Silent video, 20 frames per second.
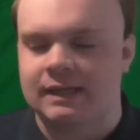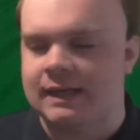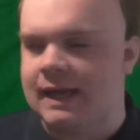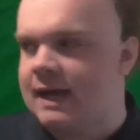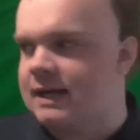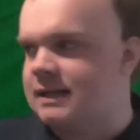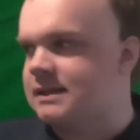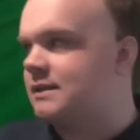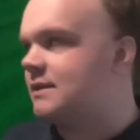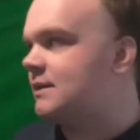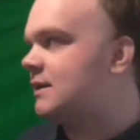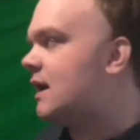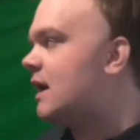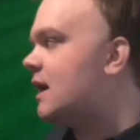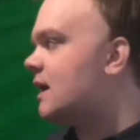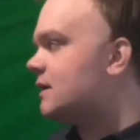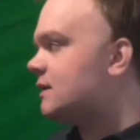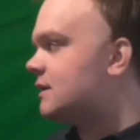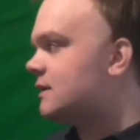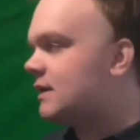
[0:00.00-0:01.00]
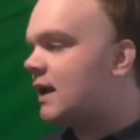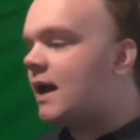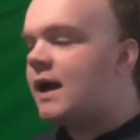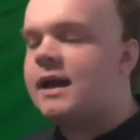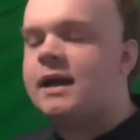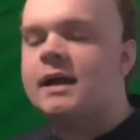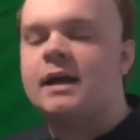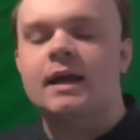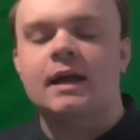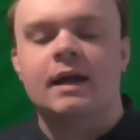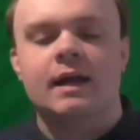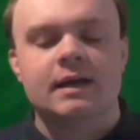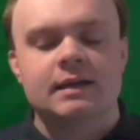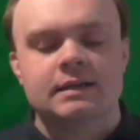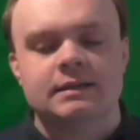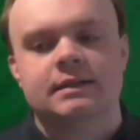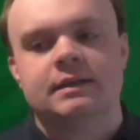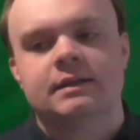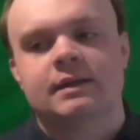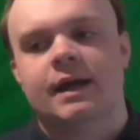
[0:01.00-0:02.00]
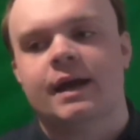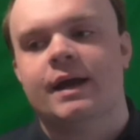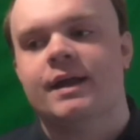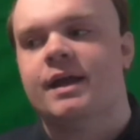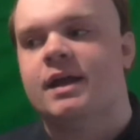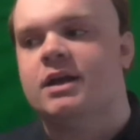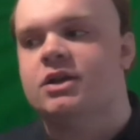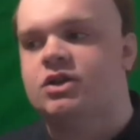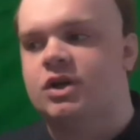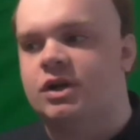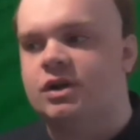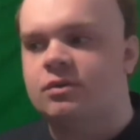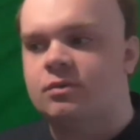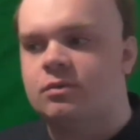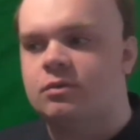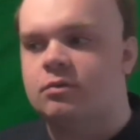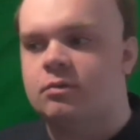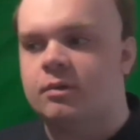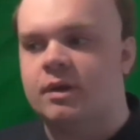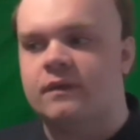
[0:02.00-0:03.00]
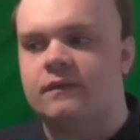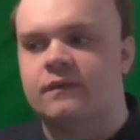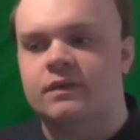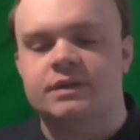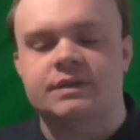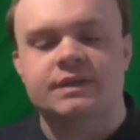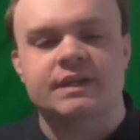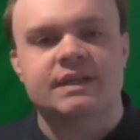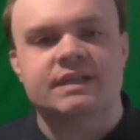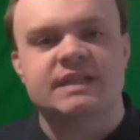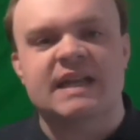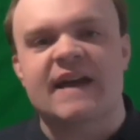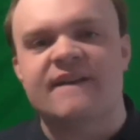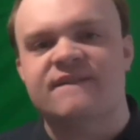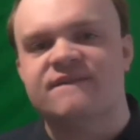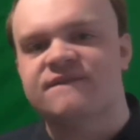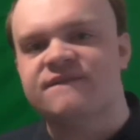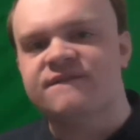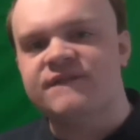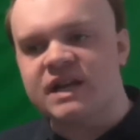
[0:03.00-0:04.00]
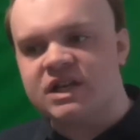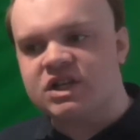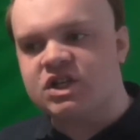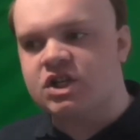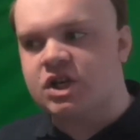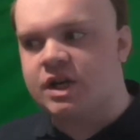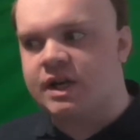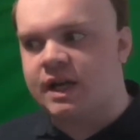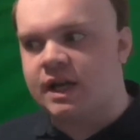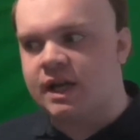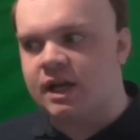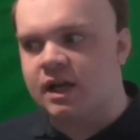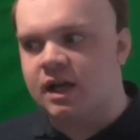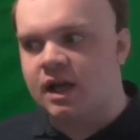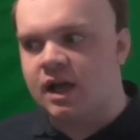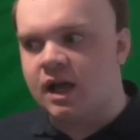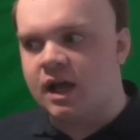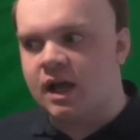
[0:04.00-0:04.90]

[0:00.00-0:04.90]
Yes, today is the day that General Grievous is officially